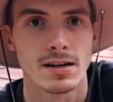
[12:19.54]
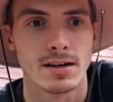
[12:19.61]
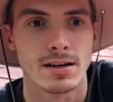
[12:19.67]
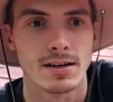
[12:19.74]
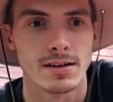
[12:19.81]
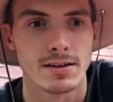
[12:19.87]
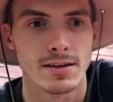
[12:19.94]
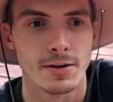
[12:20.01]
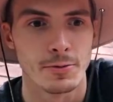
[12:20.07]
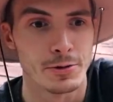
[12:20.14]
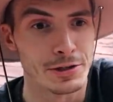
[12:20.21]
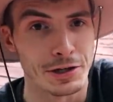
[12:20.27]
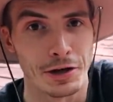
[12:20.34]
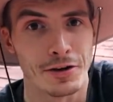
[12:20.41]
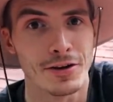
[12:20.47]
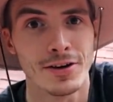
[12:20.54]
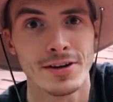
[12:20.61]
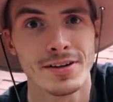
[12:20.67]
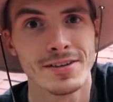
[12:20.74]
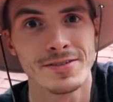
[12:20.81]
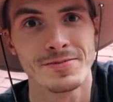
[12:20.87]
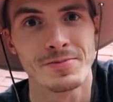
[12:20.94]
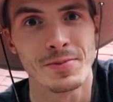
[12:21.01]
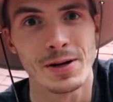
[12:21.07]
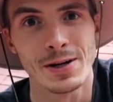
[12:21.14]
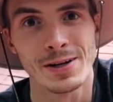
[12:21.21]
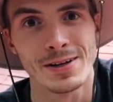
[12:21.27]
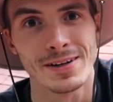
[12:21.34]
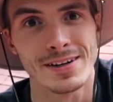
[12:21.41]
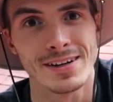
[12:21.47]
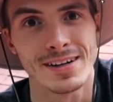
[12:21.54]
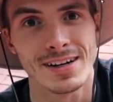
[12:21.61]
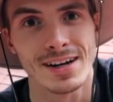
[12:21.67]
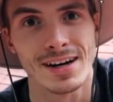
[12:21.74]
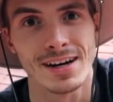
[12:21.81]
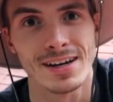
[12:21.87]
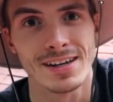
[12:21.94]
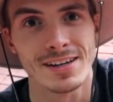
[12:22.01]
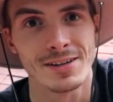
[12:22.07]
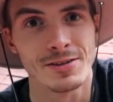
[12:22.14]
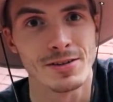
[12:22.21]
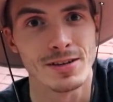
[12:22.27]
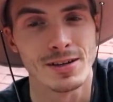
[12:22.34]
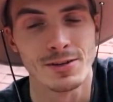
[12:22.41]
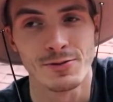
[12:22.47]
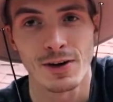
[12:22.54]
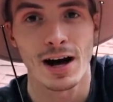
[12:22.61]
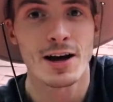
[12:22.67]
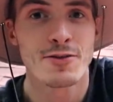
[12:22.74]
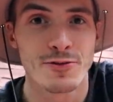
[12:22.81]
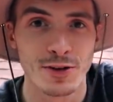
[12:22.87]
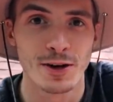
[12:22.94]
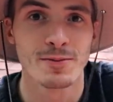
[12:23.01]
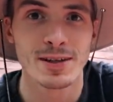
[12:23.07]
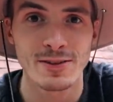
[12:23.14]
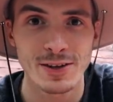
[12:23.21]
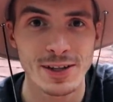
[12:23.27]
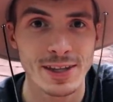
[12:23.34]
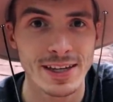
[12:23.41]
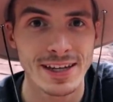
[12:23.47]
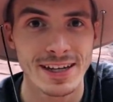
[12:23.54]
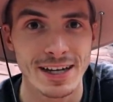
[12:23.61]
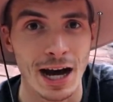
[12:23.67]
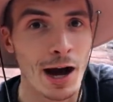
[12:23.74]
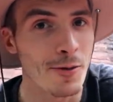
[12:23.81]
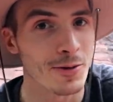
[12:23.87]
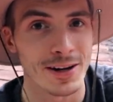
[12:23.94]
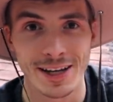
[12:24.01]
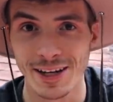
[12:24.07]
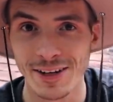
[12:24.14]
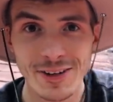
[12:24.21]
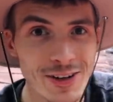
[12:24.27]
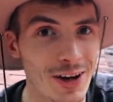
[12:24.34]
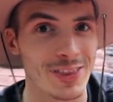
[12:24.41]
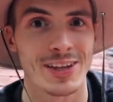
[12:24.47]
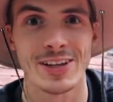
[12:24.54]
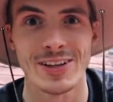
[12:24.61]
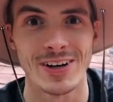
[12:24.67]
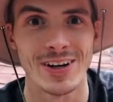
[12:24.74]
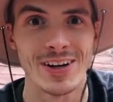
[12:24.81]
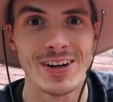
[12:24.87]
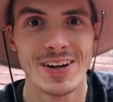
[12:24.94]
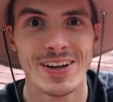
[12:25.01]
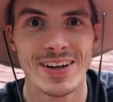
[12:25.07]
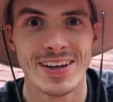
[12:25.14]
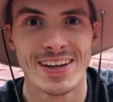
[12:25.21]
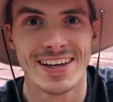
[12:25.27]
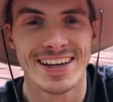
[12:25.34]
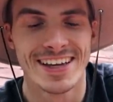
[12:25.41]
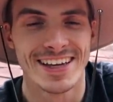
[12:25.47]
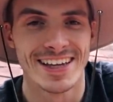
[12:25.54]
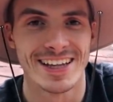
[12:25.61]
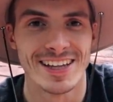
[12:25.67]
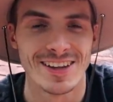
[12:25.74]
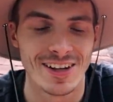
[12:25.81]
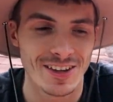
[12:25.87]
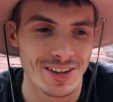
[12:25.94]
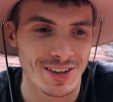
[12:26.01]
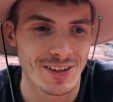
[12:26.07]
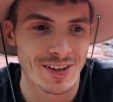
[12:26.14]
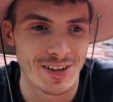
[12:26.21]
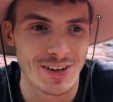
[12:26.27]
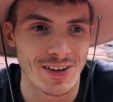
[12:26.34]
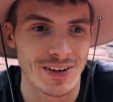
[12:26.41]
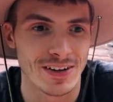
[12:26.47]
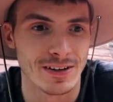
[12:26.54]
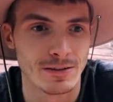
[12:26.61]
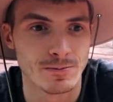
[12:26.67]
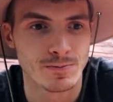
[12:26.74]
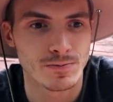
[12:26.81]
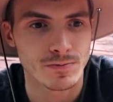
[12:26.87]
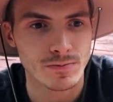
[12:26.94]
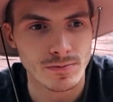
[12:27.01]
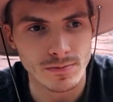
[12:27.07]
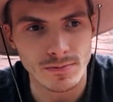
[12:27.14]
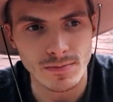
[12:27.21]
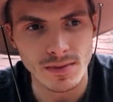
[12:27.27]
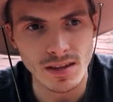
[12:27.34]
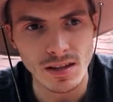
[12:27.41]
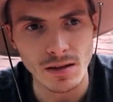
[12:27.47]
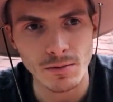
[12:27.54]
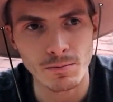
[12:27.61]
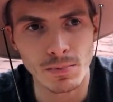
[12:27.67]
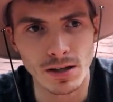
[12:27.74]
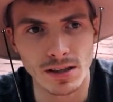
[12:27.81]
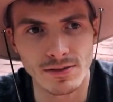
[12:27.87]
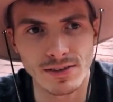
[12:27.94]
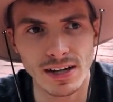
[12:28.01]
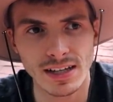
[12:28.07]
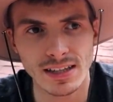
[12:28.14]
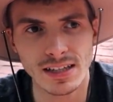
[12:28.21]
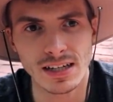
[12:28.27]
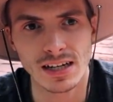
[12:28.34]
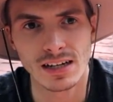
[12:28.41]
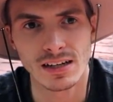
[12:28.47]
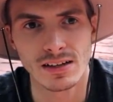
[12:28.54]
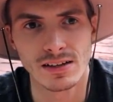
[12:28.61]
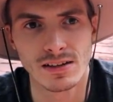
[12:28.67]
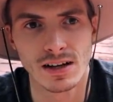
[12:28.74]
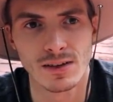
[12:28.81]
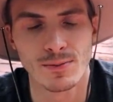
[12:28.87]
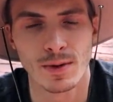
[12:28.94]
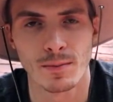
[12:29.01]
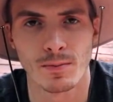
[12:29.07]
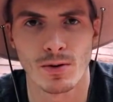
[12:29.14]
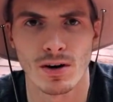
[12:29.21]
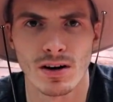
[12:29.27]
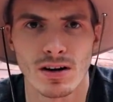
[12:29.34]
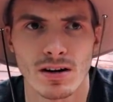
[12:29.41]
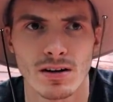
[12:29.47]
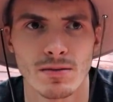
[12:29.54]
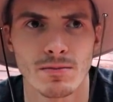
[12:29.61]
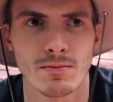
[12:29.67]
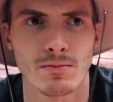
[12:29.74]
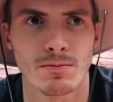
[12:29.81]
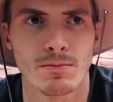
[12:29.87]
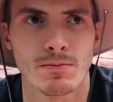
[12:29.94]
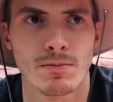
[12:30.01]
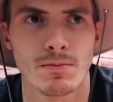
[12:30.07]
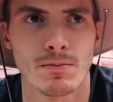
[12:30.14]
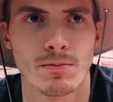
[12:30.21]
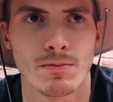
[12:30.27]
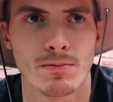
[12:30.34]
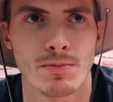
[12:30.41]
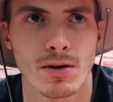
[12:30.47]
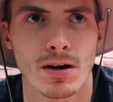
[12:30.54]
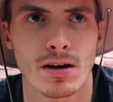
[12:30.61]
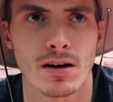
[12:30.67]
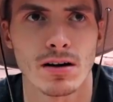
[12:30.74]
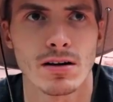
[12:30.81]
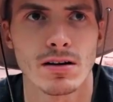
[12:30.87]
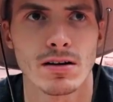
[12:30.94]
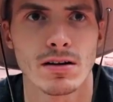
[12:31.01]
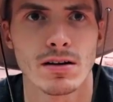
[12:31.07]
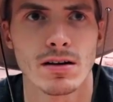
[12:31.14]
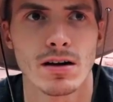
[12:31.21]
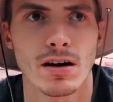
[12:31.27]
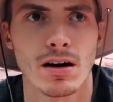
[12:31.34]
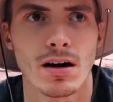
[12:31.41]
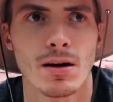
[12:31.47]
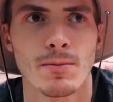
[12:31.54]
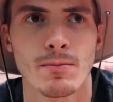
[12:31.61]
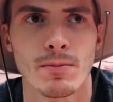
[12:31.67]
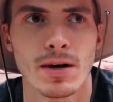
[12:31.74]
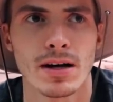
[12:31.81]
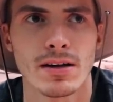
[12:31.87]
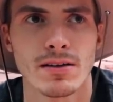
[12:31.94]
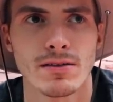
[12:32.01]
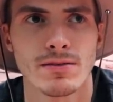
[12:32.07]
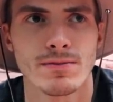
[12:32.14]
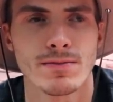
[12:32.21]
I, I wish I could, but I if I filmed everything, I would get nothing done. Nothing done at all. But the fact that I, I've been brought up, brought up by